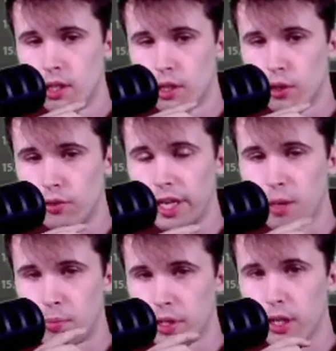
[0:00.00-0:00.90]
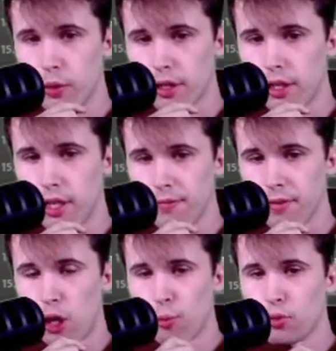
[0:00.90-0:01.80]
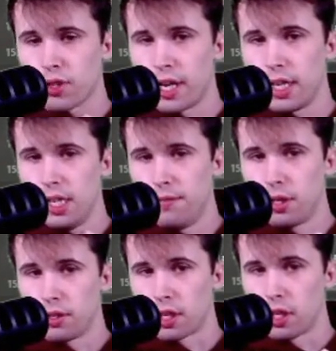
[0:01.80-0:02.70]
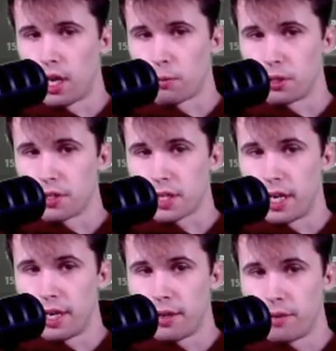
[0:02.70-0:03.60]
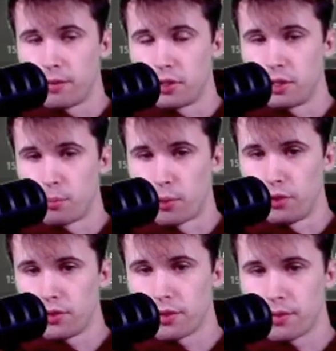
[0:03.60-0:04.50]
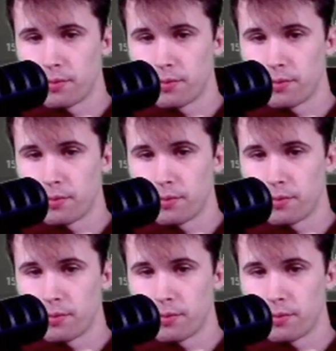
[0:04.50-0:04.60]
good thing I'm playing quickly. I've almost got even on the clock with this guy, which is important.